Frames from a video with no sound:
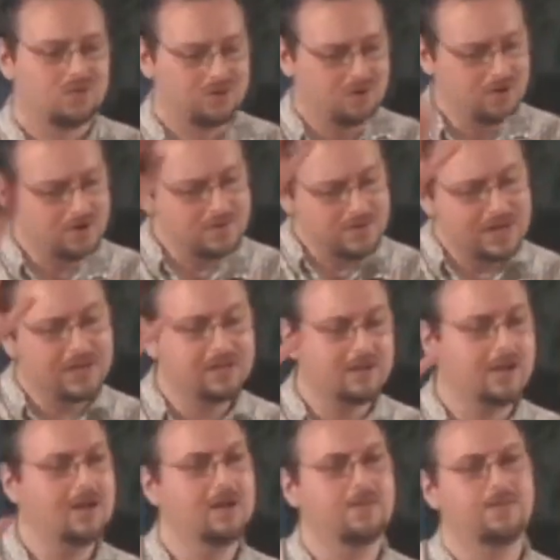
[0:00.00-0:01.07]
were going to be
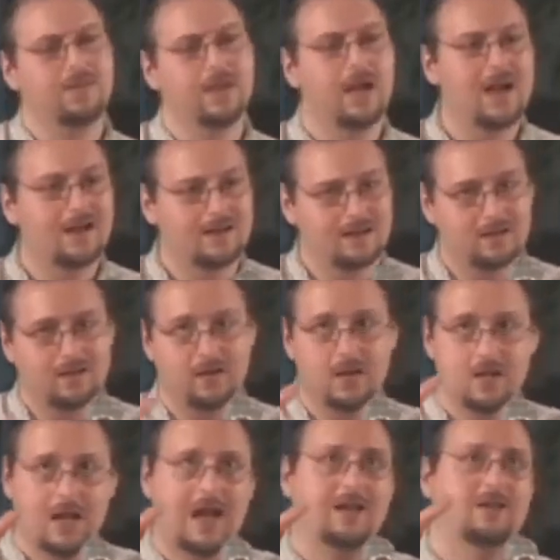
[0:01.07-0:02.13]
enough that I could,
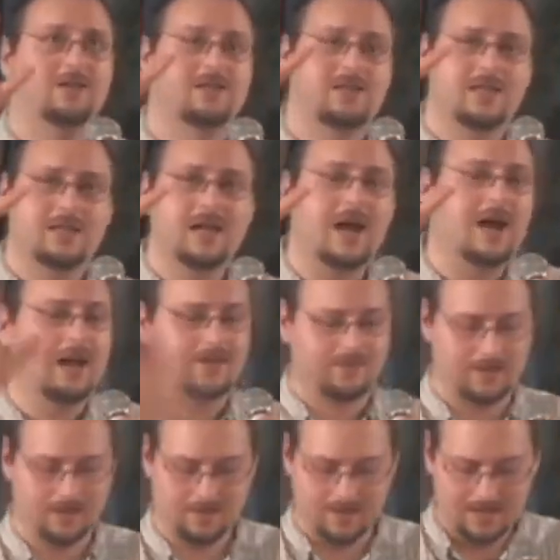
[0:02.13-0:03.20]
I could say, God,
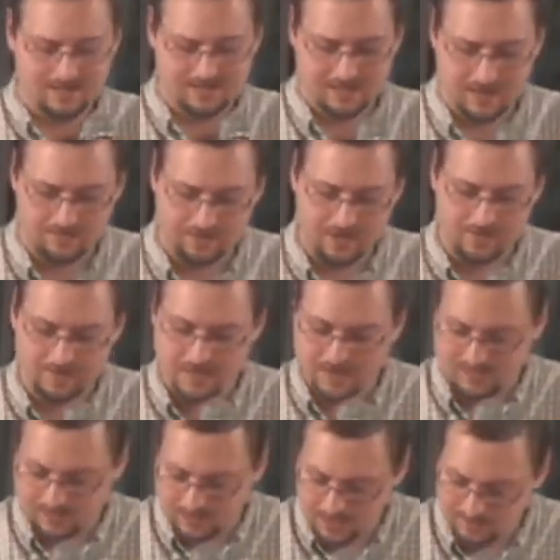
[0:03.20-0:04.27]
I've done this, and I've done
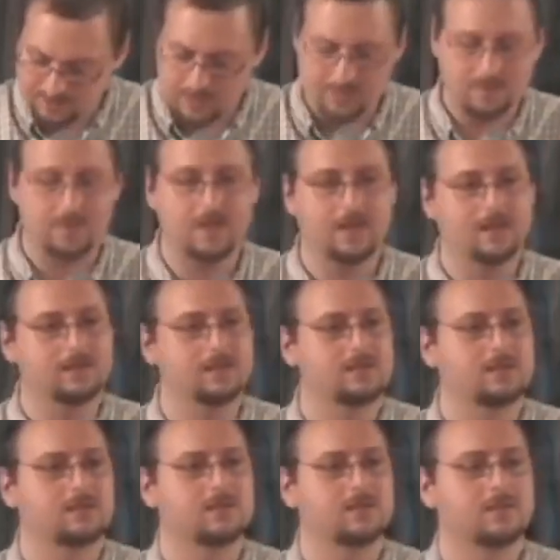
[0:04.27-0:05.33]
this, and I've done
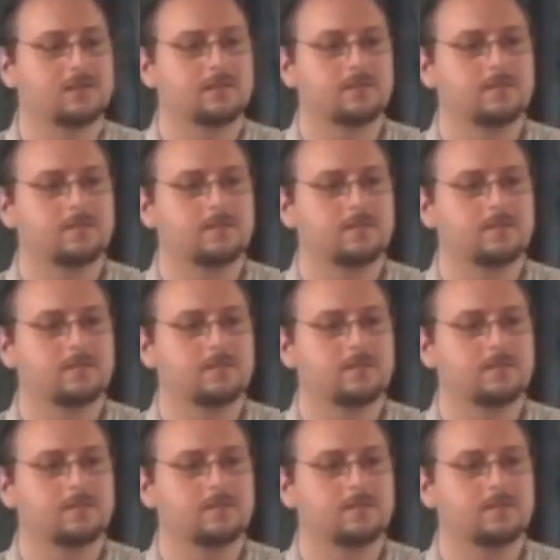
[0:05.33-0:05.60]
this.